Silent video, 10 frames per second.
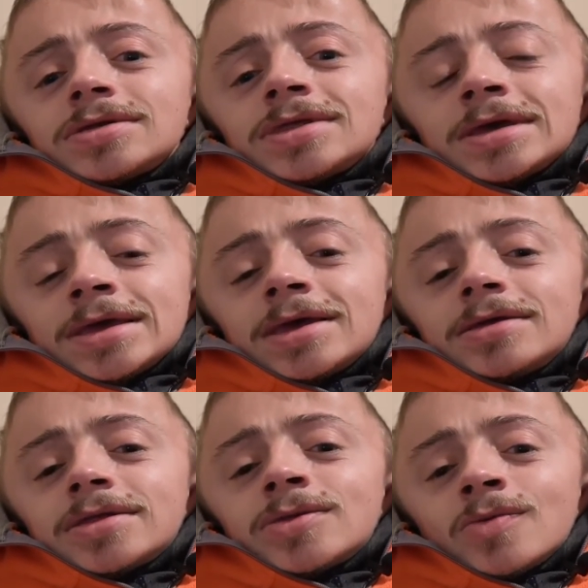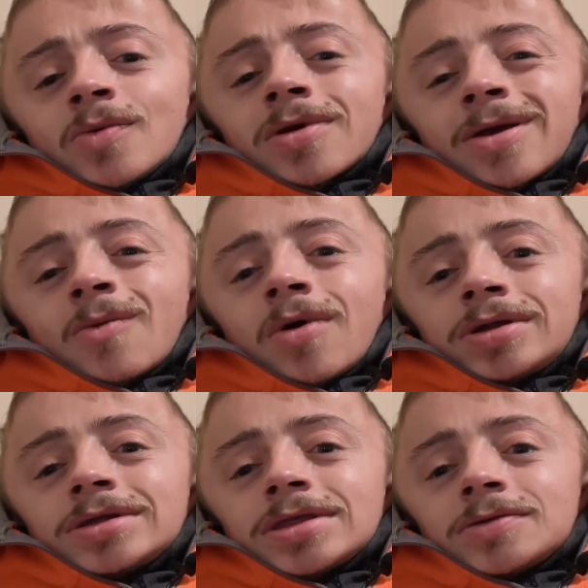to get to where I
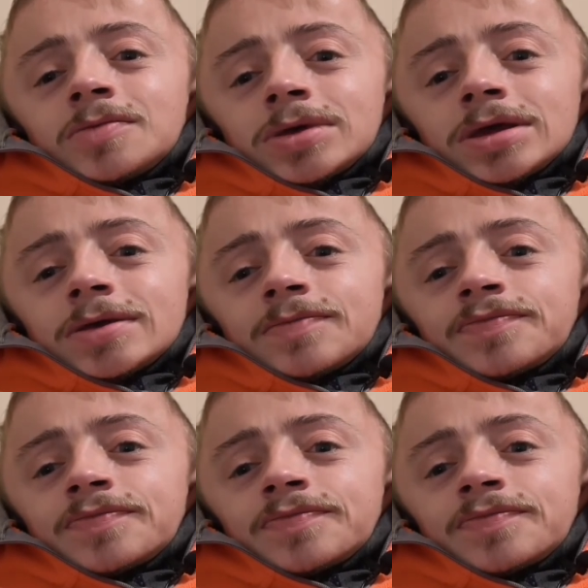wanted to be.